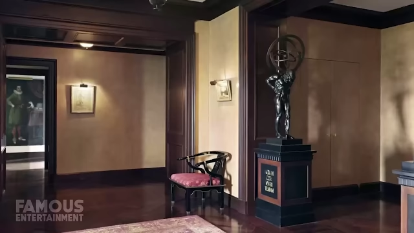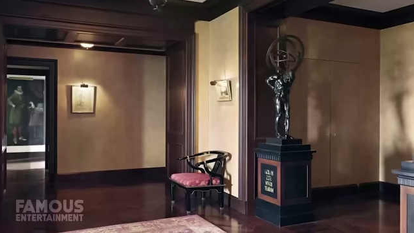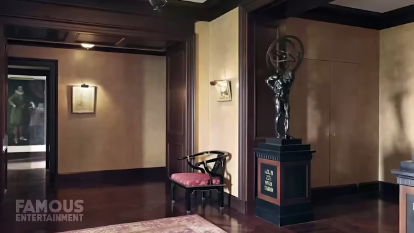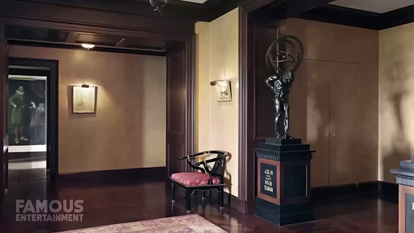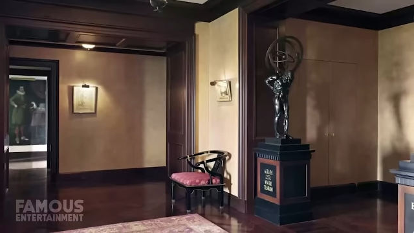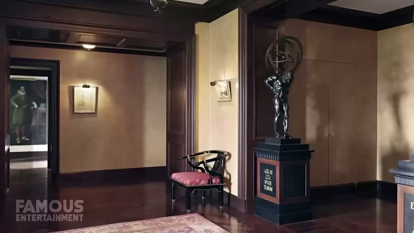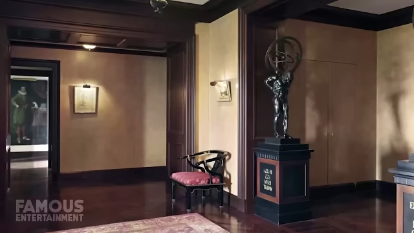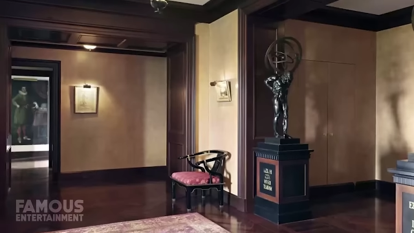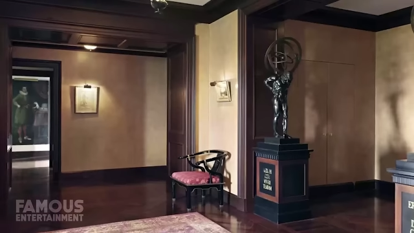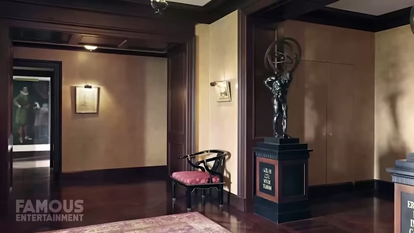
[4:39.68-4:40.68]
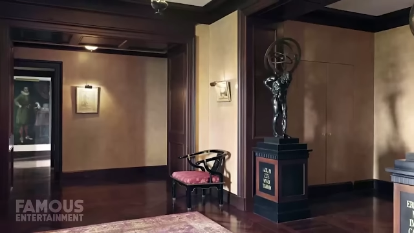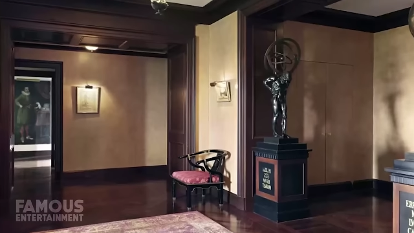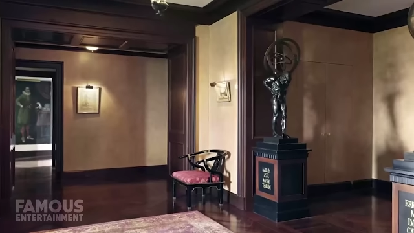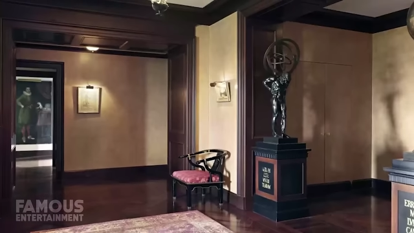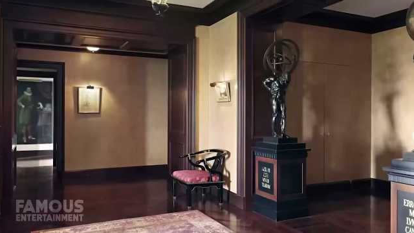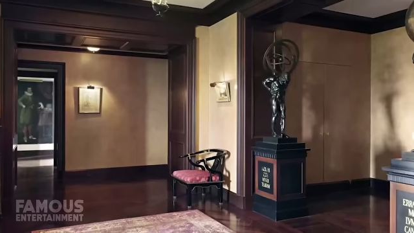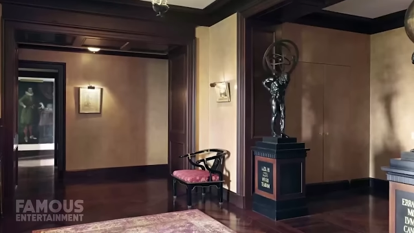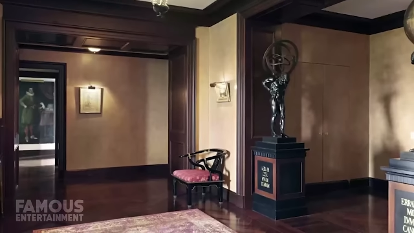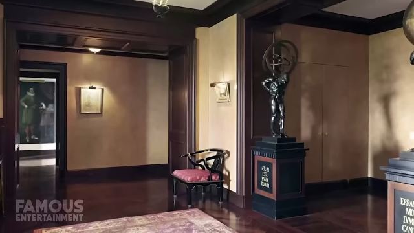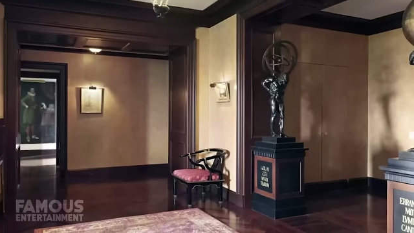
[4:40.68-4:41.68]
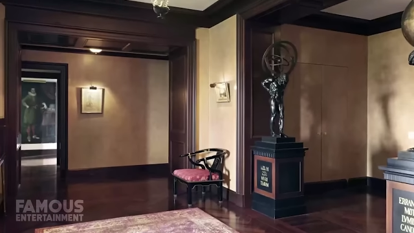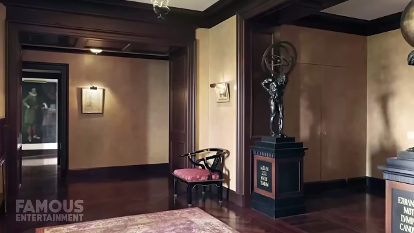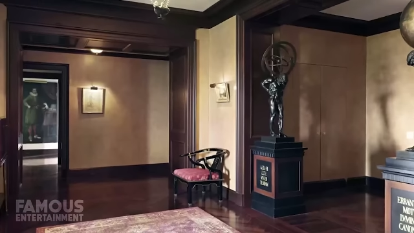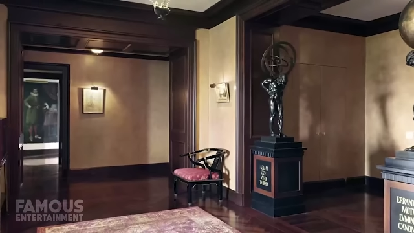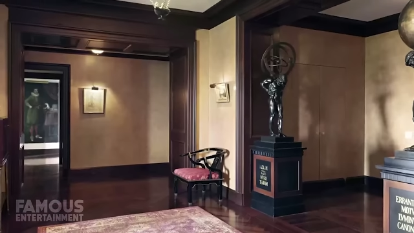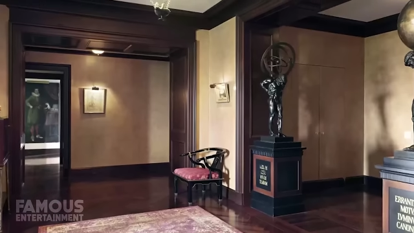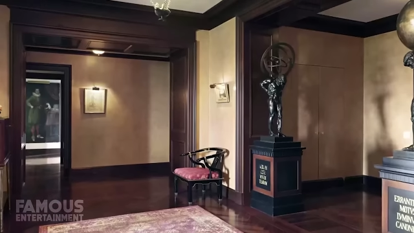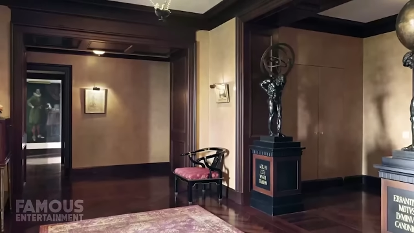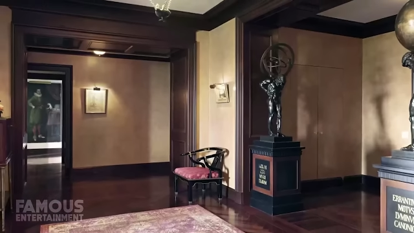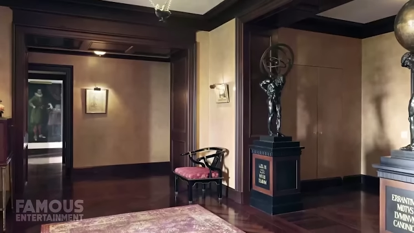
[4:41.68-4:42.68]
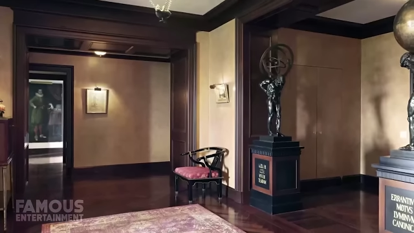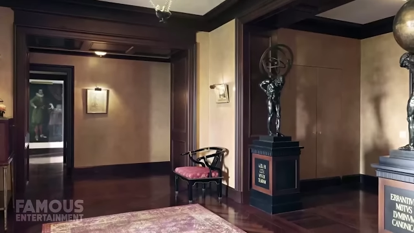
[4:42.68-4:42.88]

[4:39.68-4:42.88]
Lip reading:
Nobody's mouth can be seen.